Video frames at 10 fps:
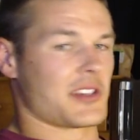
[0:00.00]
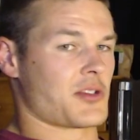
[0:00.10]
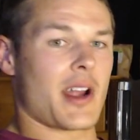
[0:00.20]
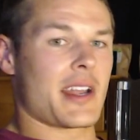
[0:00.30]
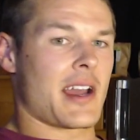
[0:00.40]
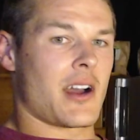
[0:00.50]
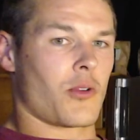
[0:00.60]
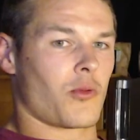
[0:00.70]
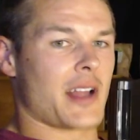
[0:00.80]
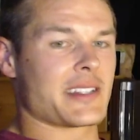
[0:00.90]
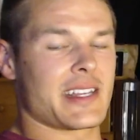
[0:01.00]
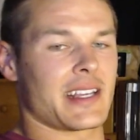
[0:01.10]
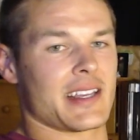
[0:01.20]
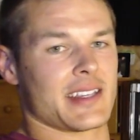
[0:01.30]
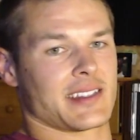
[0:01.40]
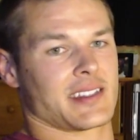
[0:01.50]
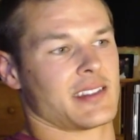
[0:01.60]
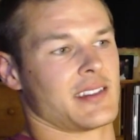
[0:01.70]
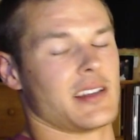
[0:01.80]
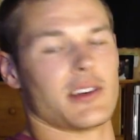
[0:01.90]
Because right now, renting is
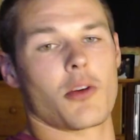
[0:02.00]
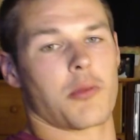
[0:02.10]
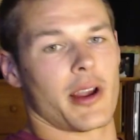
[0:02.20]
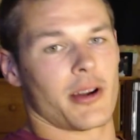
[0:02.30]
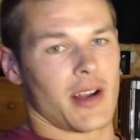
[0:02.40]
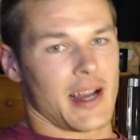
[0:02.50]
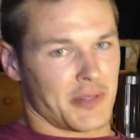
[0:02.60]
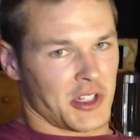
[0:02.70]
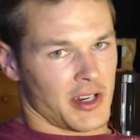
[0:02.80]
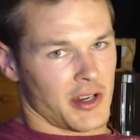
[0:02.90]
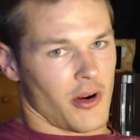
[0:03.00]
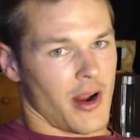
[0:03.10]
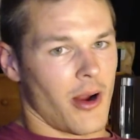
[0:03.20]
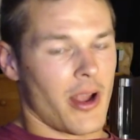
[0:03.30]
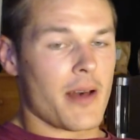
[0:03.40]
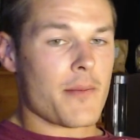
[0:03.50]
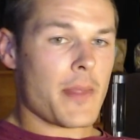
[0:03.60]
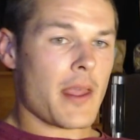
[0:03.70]
the no-brainer option in your area,